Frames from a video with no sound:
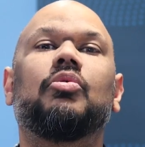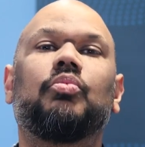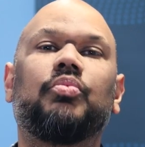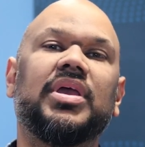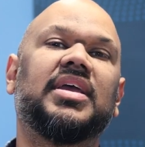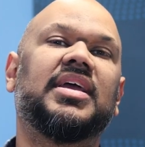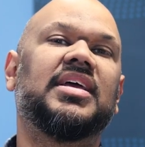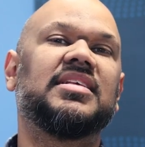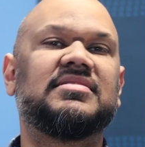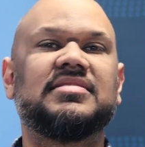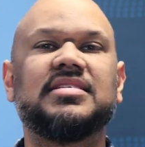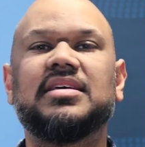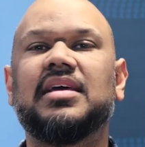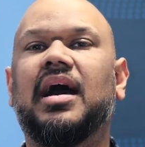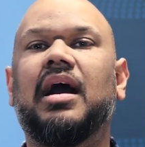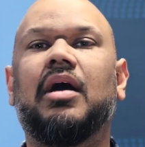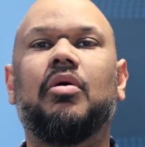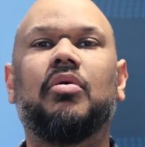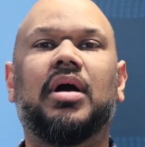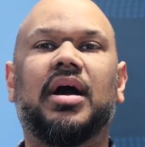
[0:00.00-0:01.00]
we can see
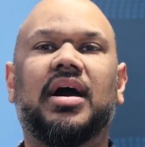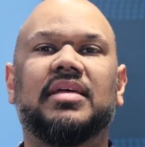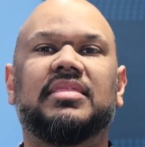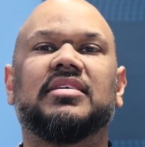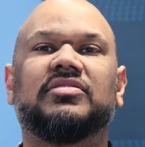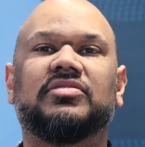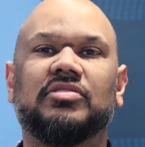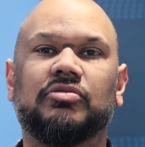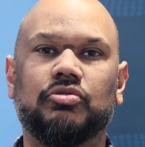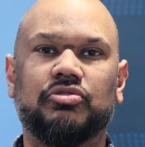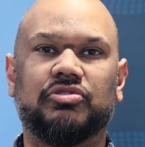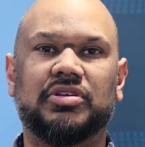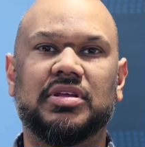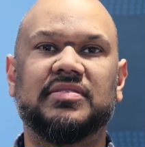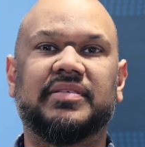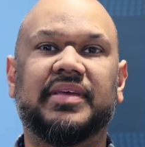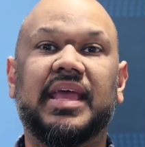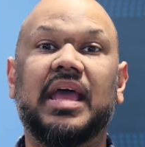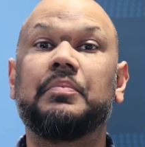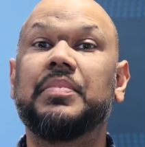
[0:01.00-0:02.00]
how other
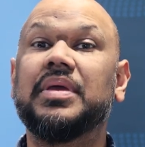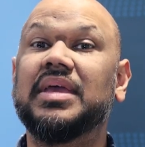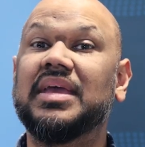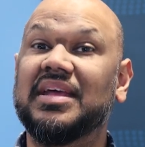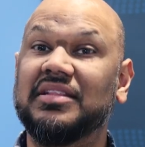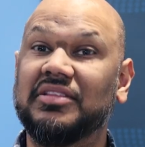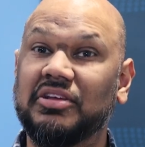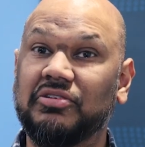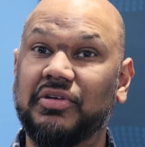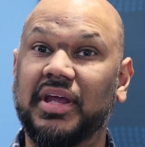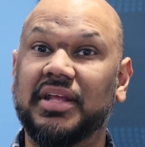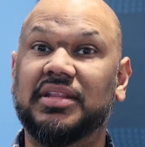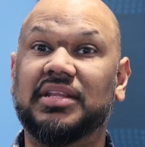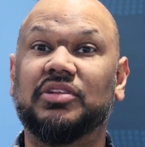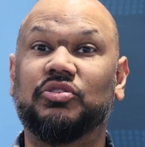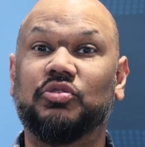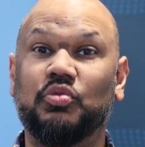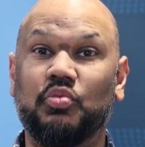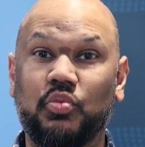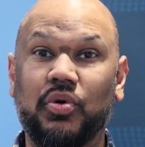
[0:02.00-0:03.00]
solutions can be
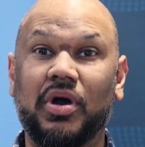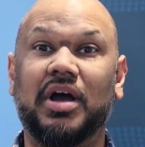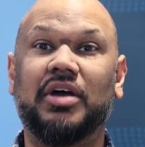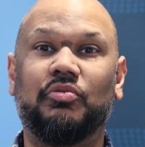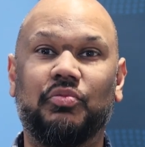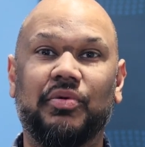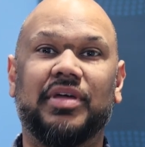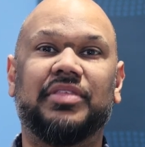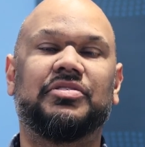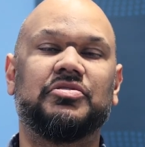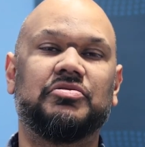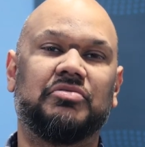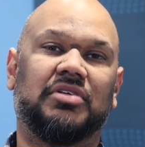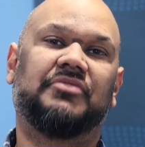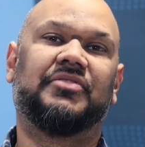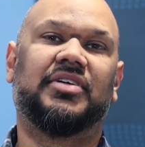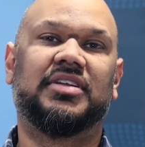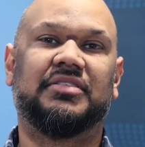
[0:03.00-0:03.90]
integrated to work with Nureva